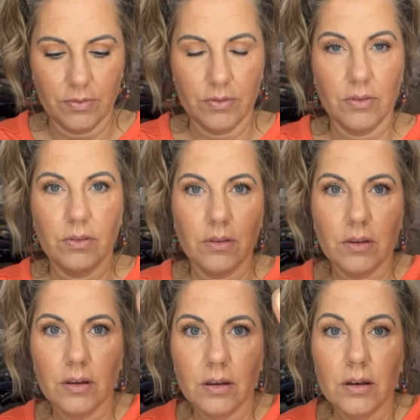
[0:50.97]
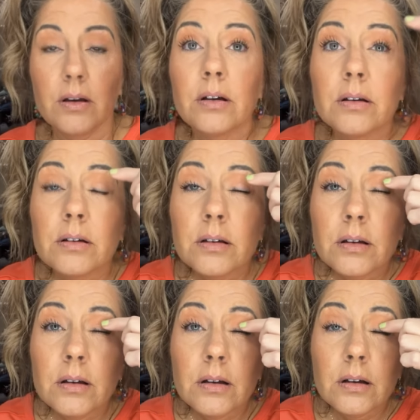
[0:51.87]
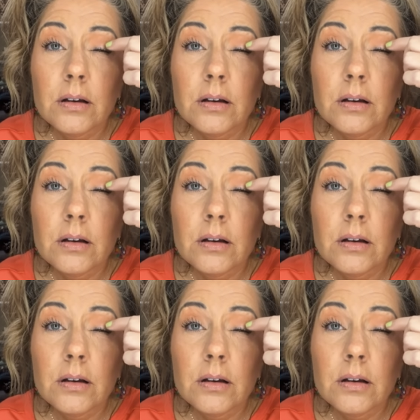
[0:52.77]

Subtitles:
Nothing is said.